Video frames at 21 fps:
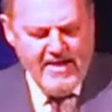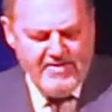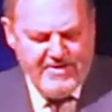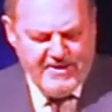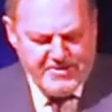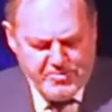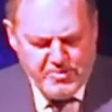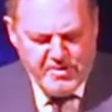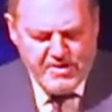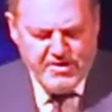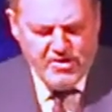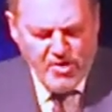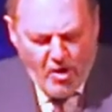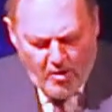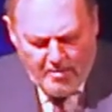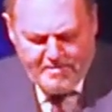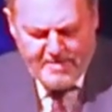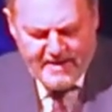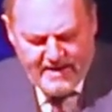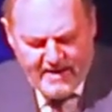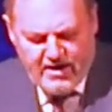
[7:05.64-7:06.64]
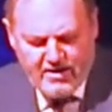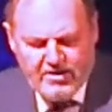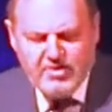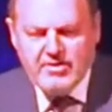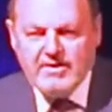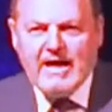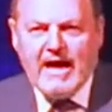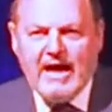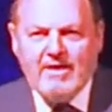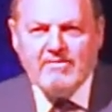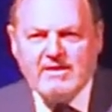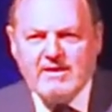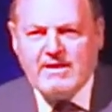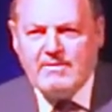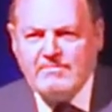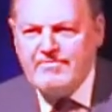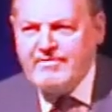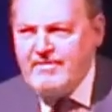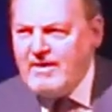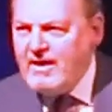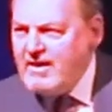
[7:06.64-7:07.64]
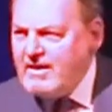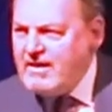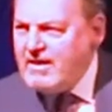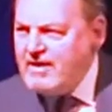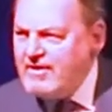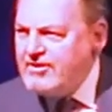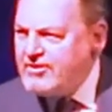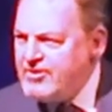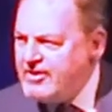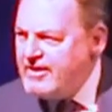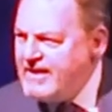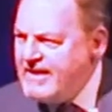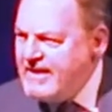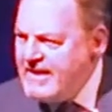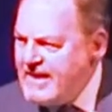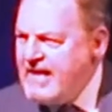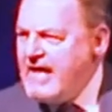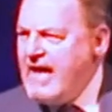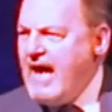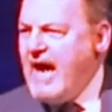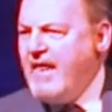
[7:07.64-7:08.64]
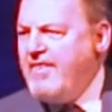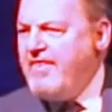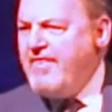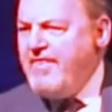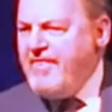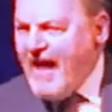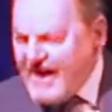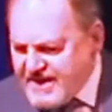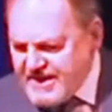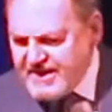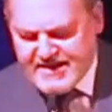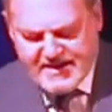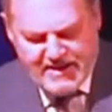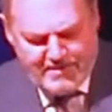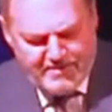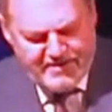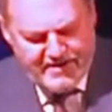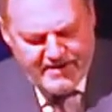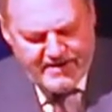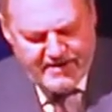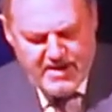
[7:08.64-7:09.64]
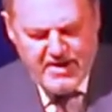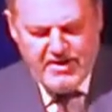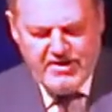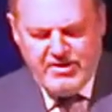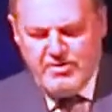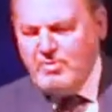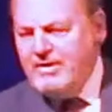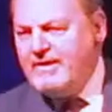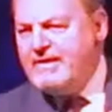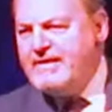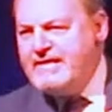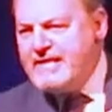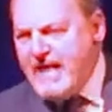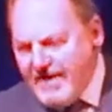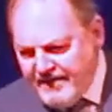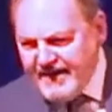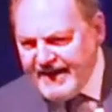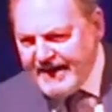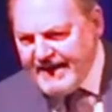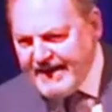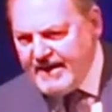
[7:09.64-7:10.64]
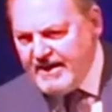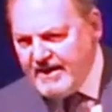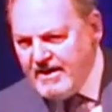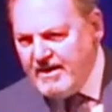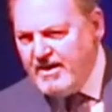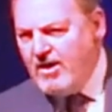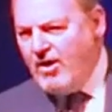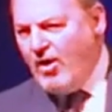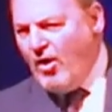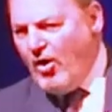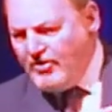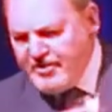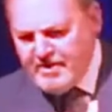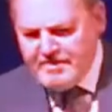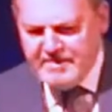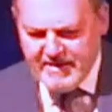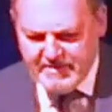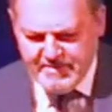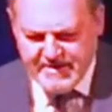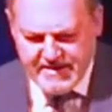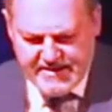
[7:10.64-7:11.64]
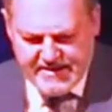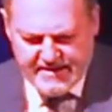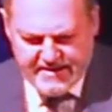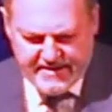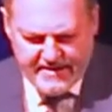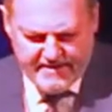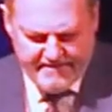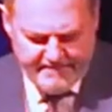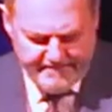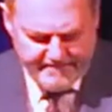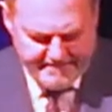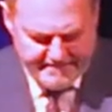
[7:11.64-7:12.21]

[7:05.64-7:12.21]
This would not be a good outcome for our country, and that is something you will never hear on the BBC.